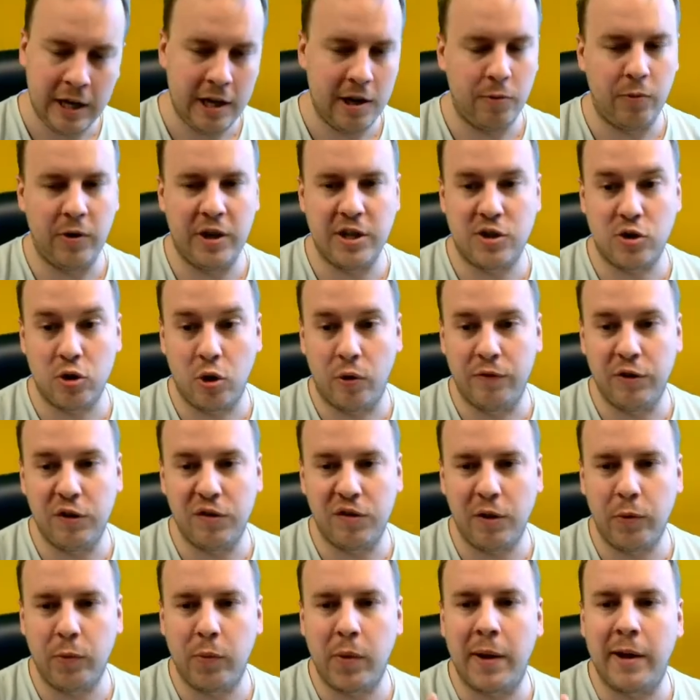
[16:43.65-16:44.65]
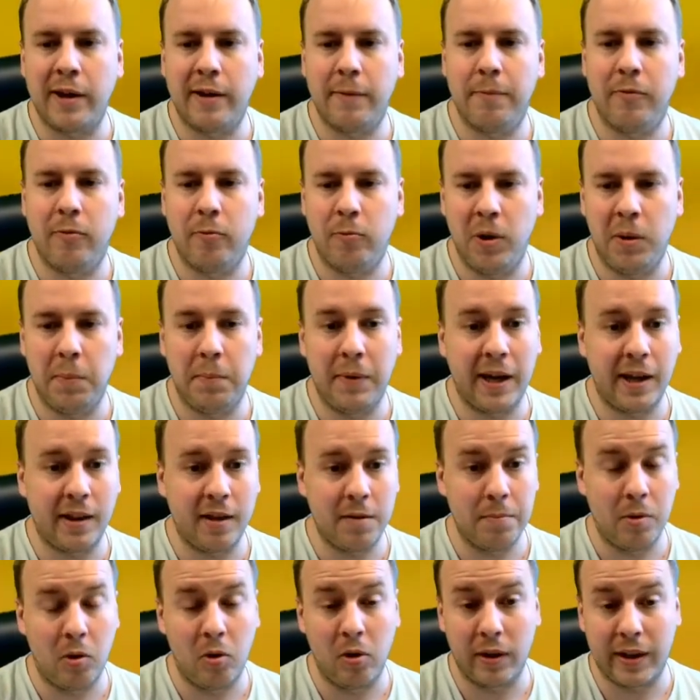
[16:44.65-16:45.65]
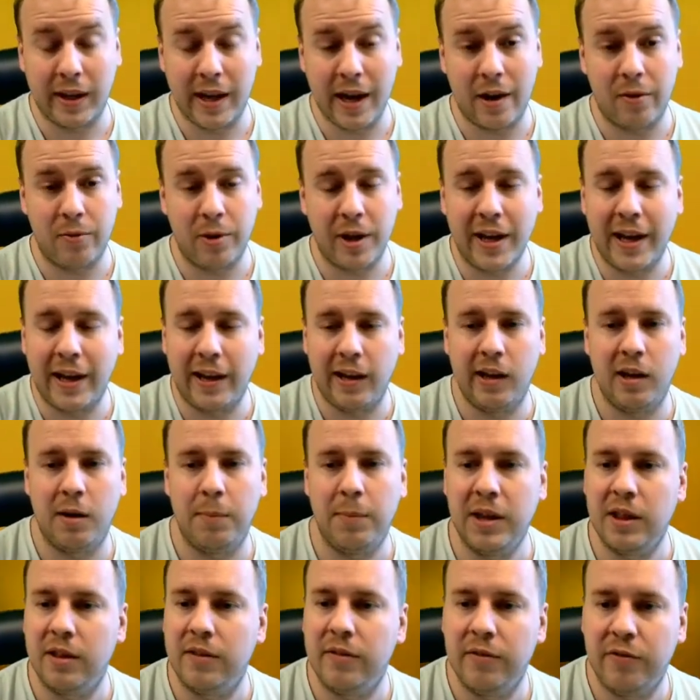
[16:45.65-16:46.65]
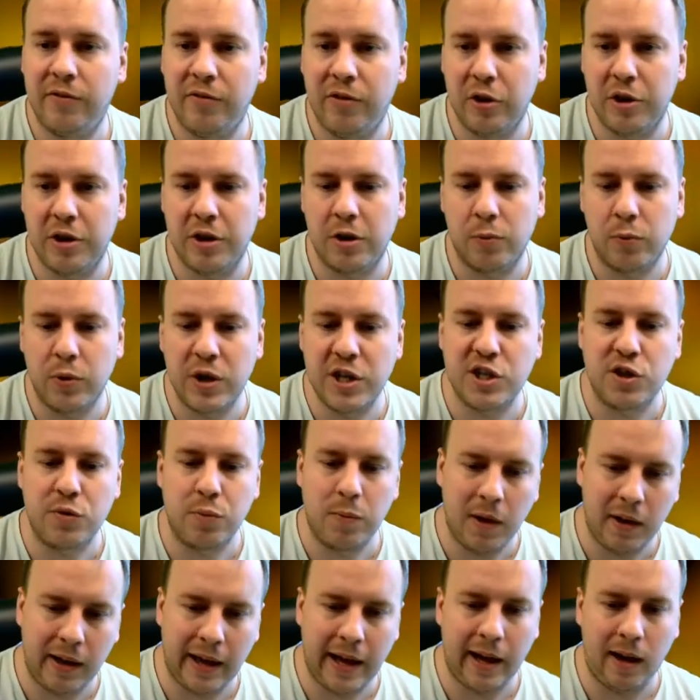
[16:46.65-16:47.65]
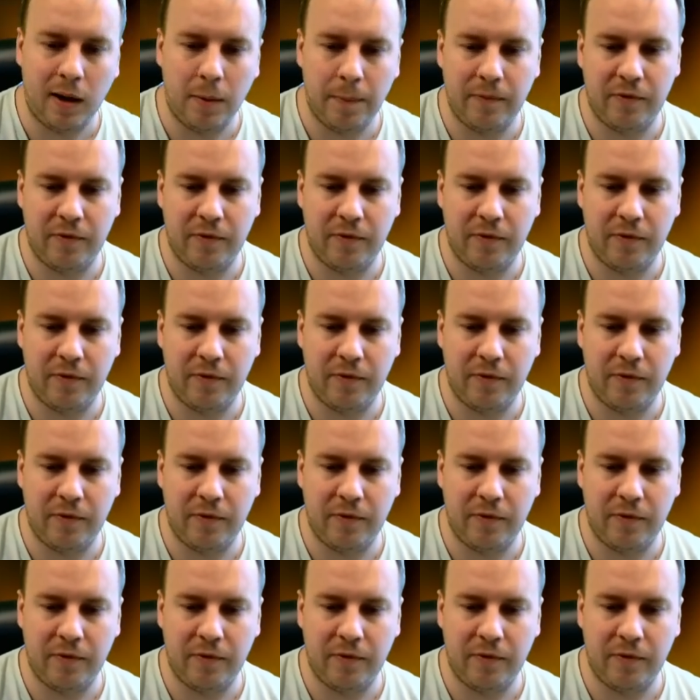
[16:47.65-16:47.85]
which obviously may, will make the ball carry a little bit further, which will help